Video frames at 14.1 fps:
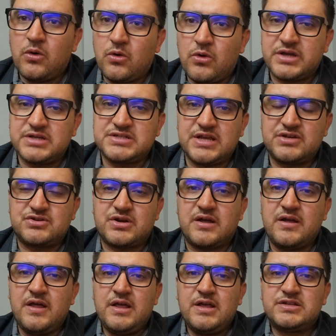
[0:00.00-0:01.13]
law, etc.
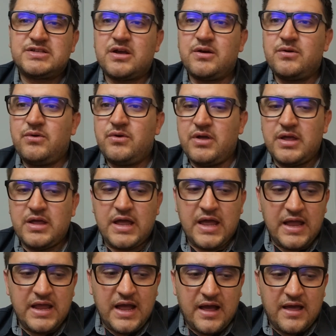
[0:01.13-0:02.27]
So
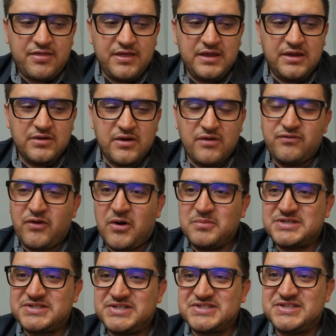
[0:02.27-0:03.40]
I think, you know,
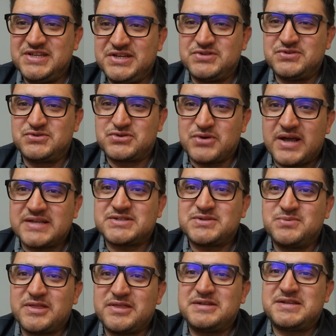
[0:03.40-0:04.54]
farmers just need to trust
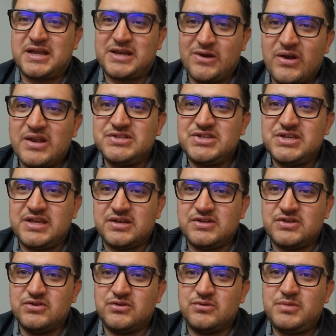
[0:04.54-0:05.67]
what the technology can
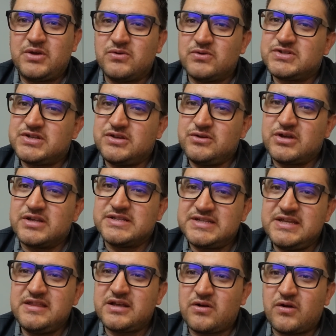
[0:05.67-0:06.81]
do because you can
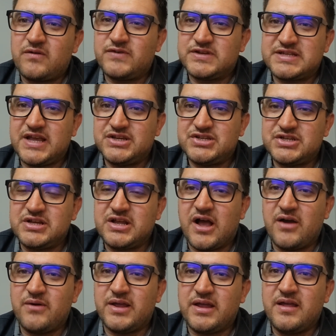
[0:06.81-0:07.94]
see the conversation
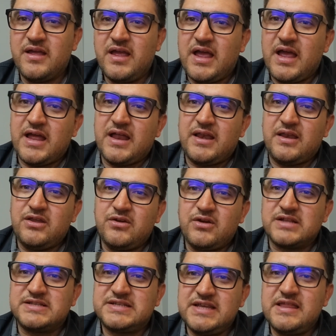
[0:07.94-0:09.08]
going and you
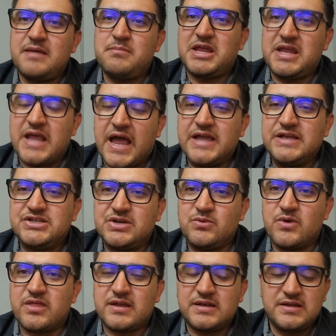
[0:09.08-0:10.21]
can see them engaging
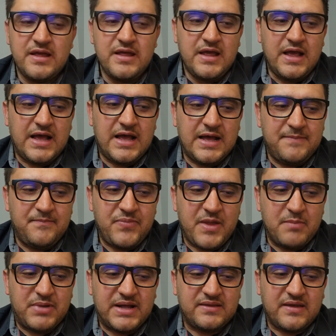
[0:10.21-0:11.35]
with it. Um,
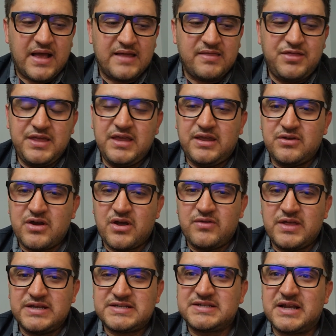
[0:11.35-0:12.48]
but I think, you know,
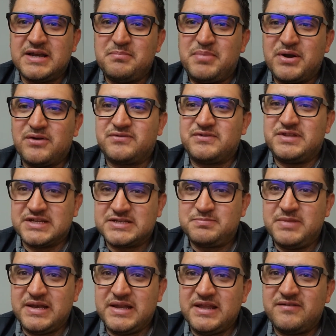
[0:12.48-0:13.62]
there's still a bit of
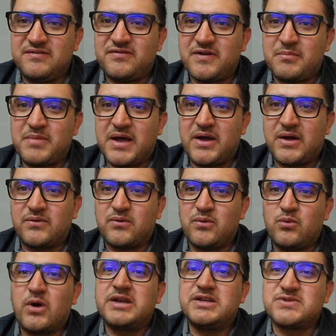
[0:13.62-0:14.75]
disbelief about
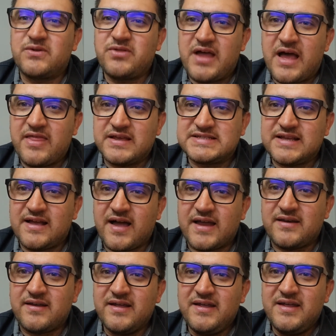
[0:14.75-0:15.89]
what is on the other
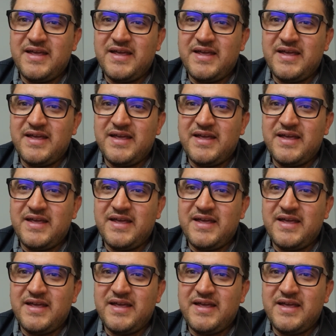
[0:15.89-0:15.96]
side.